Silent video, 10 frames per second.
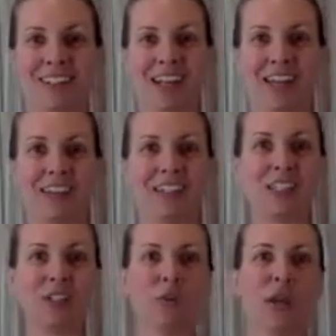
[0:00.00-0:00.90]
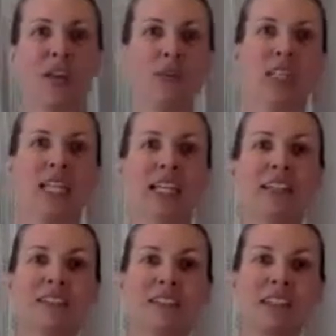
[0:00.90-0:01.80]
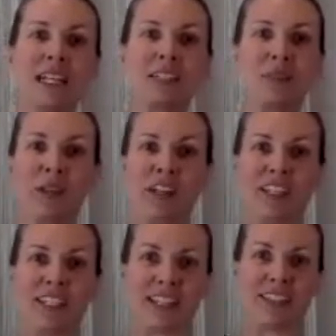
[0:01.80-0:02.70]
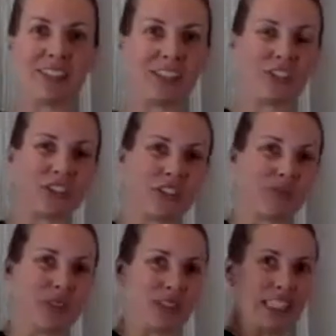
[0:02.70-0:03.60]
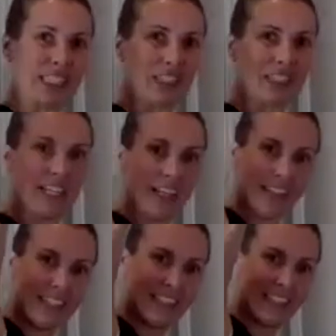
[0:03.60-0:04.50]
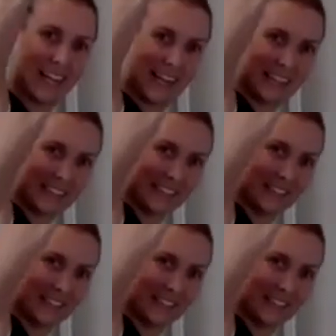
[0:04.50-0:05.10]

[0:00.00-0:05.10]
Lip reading: I think Luann would like this class. Being a dance teacher, this feels a little like dance, a little